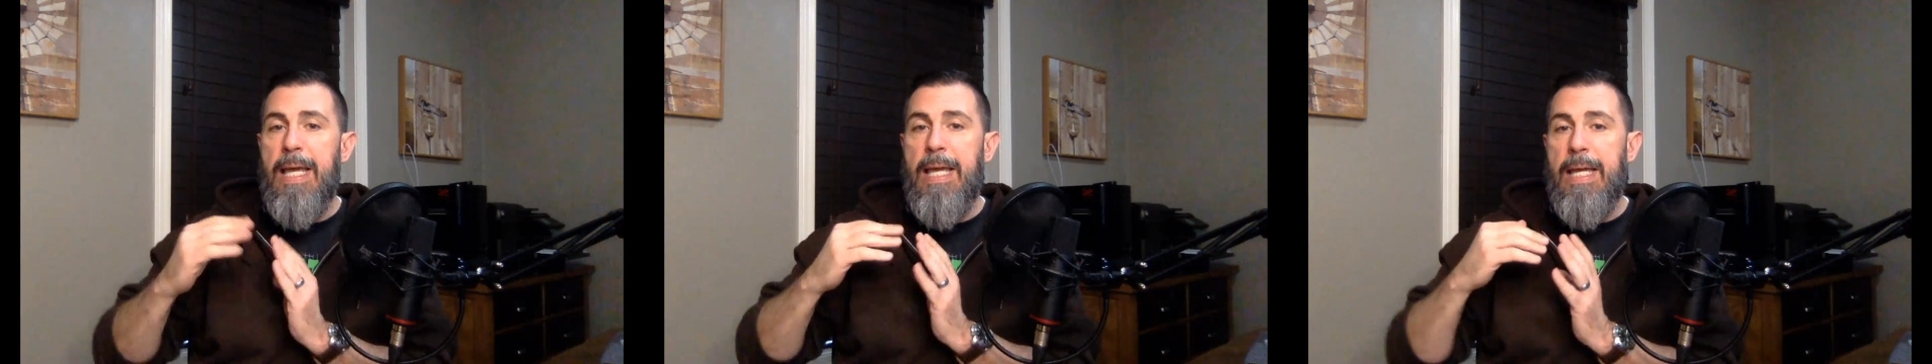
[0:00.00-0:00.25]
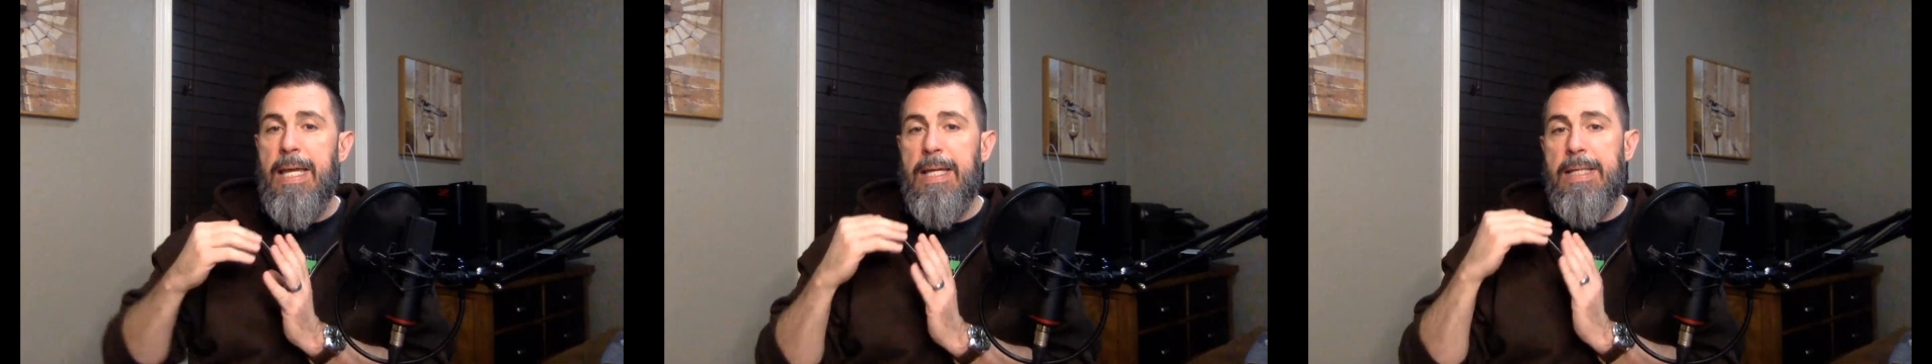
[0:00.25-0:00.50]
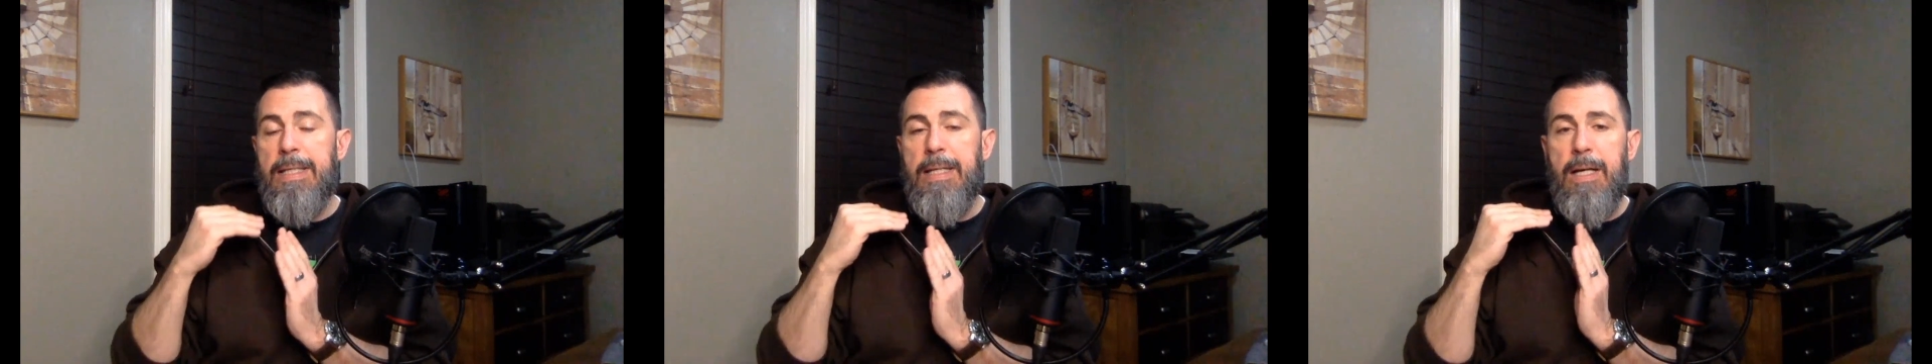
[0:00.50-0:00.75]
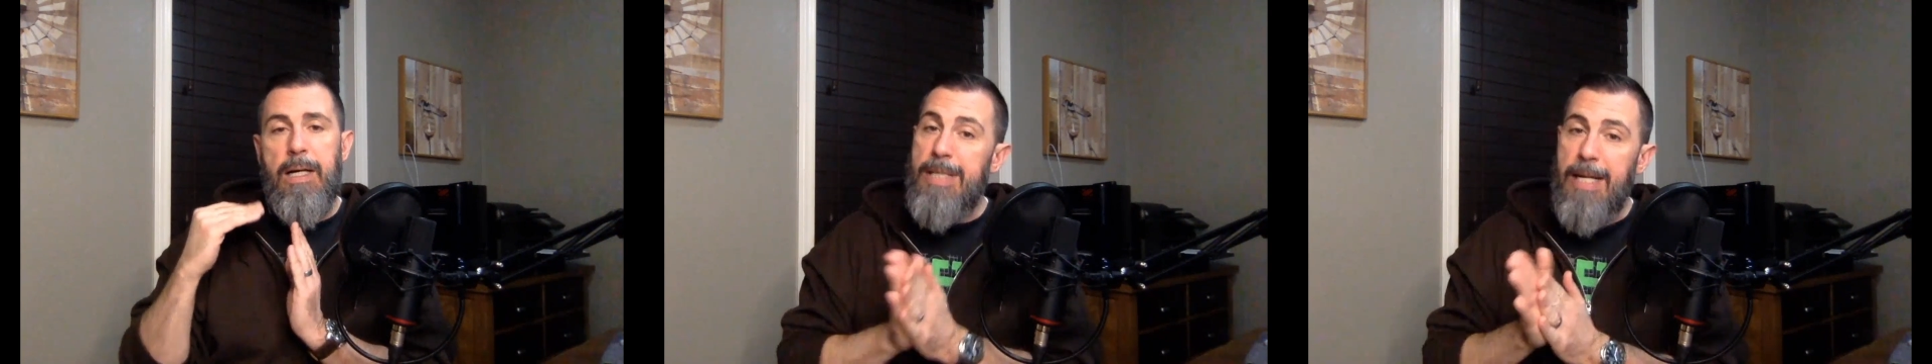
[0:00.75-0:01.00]
and
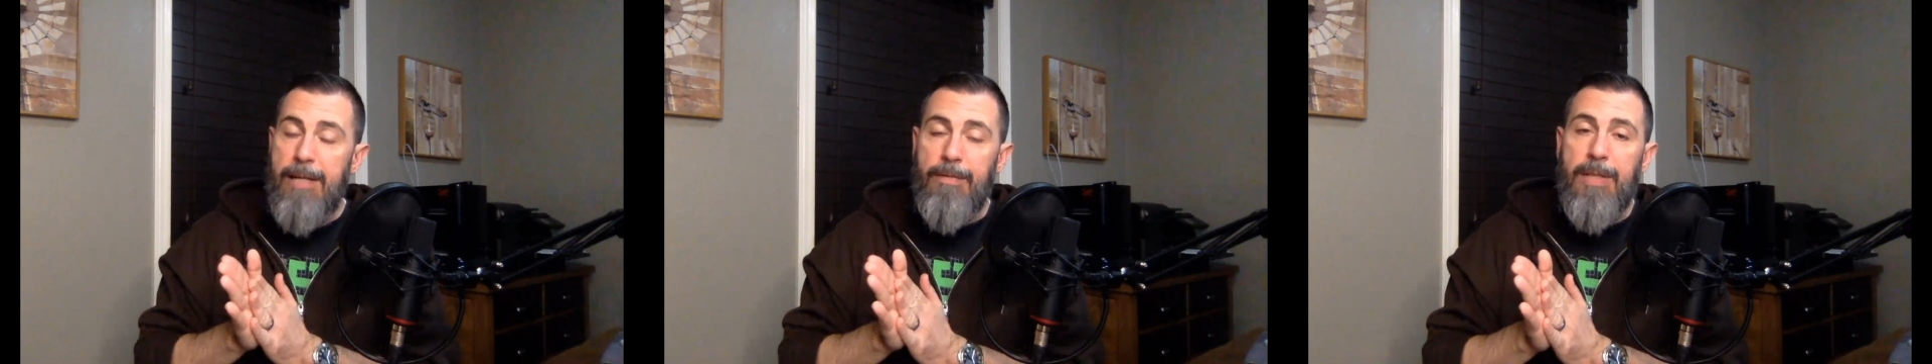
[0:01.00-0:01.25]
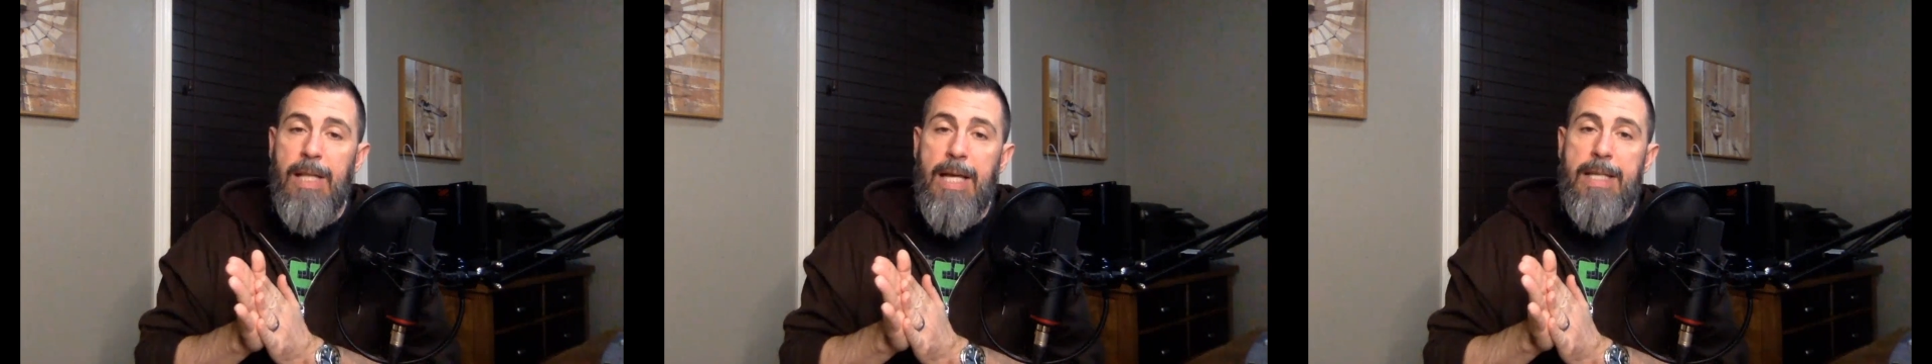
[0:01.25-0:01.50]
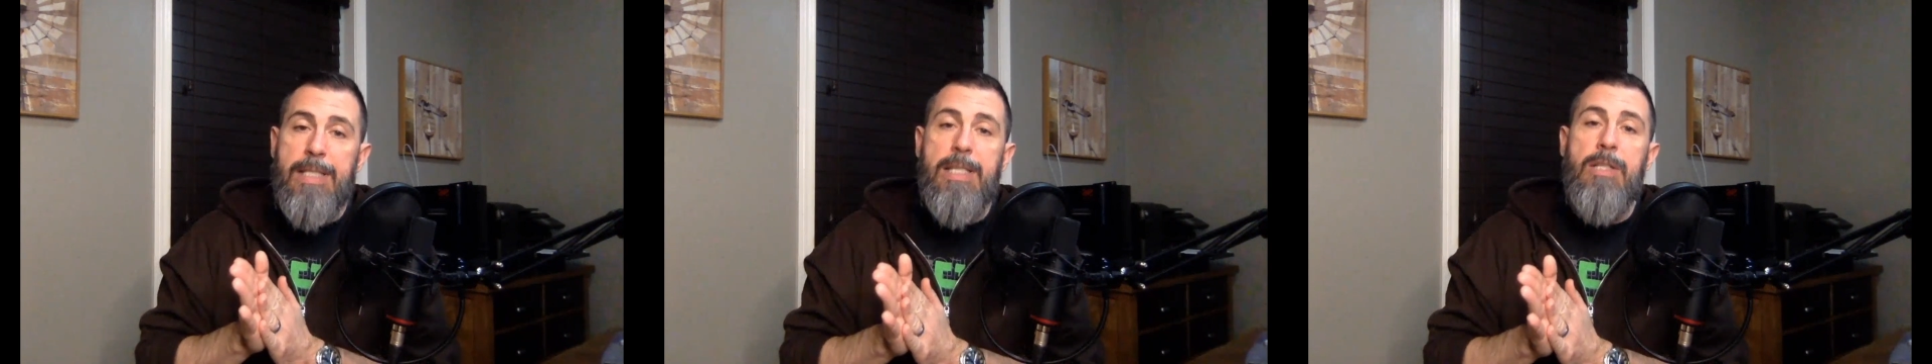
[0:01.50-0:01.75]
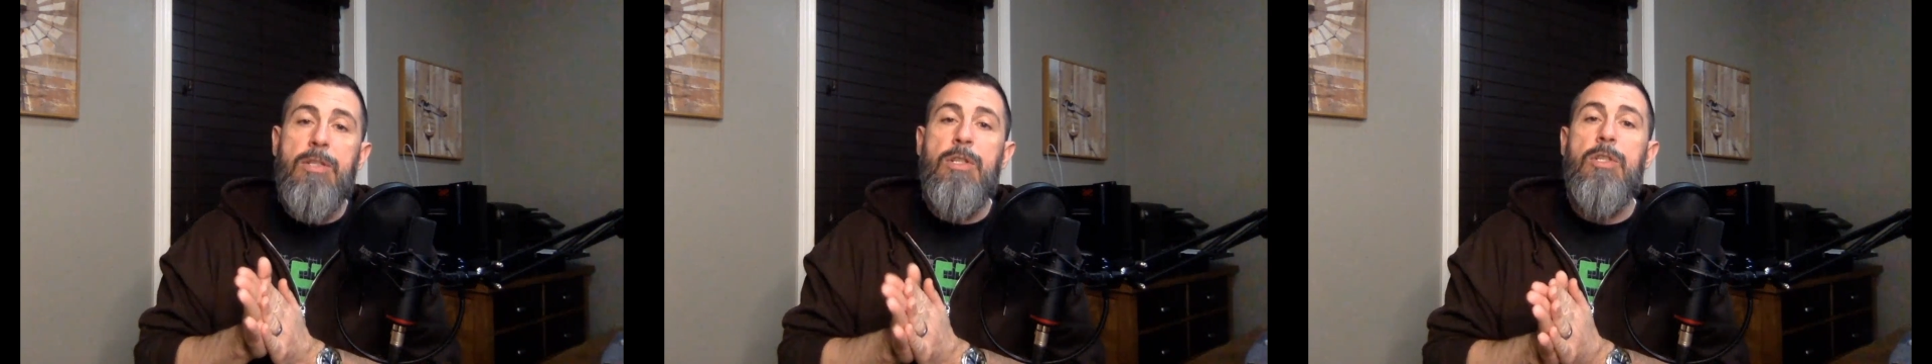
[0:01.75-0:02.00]
there's native clients
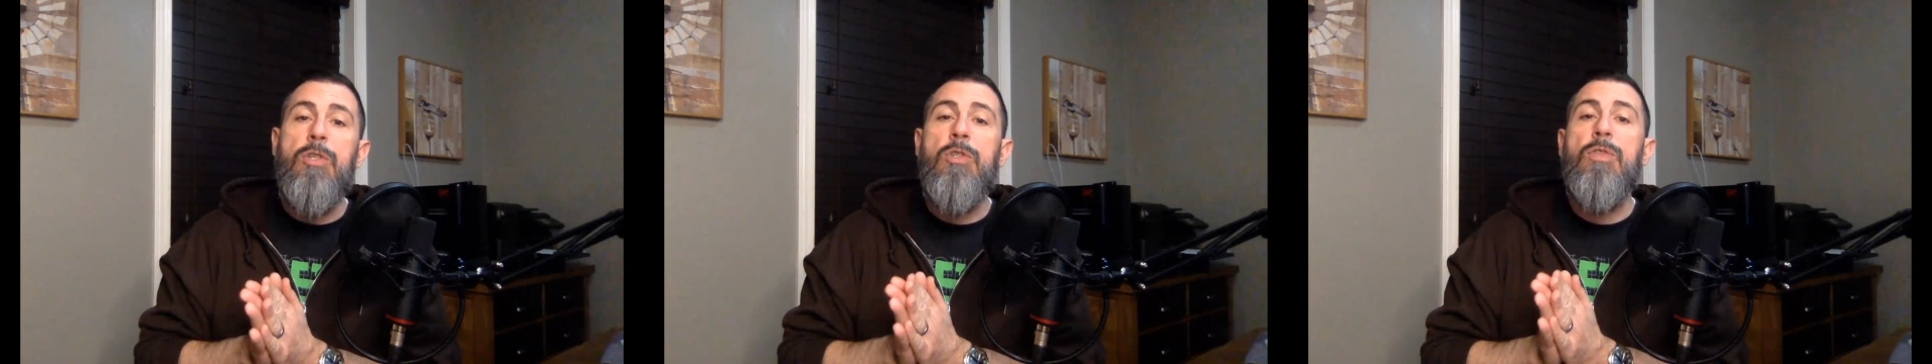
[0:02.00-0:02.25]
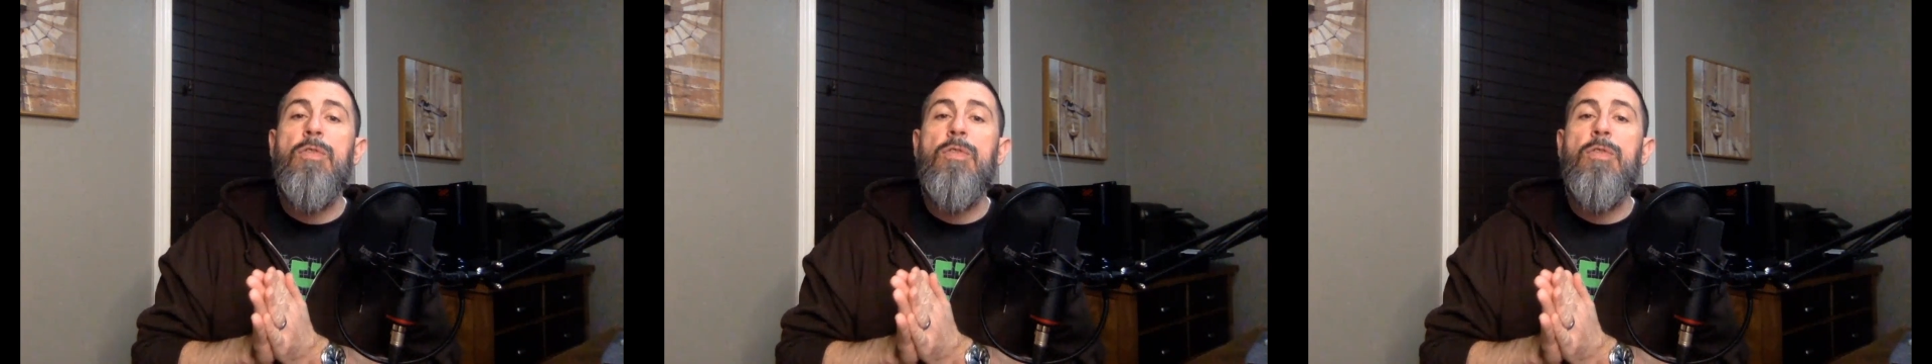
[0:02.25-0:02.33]
that you could